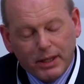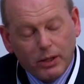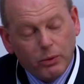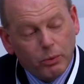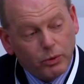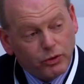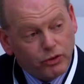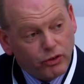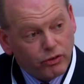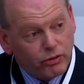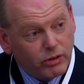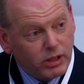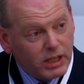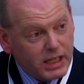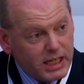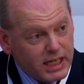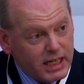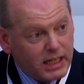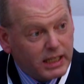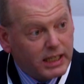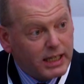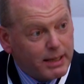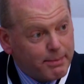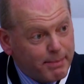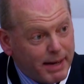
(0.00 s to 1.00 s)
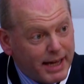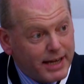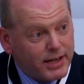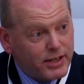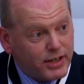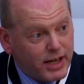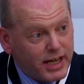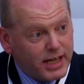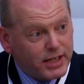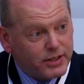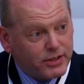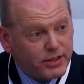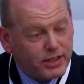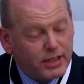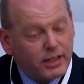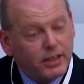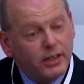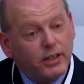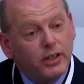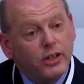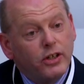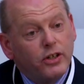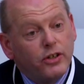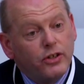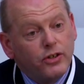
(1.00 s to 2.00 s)
which is legally mandated
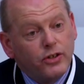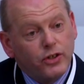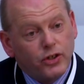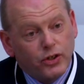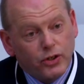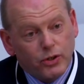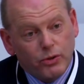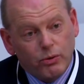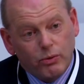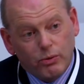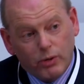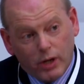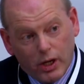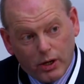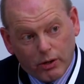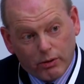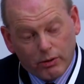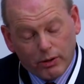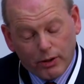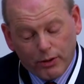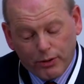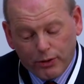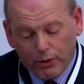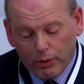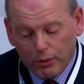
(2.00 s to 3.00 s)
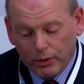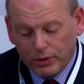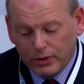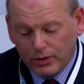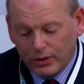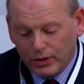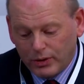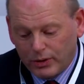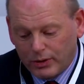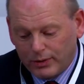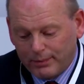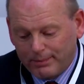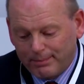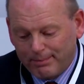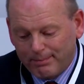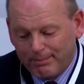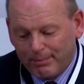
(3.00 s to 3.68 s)
to local authorities.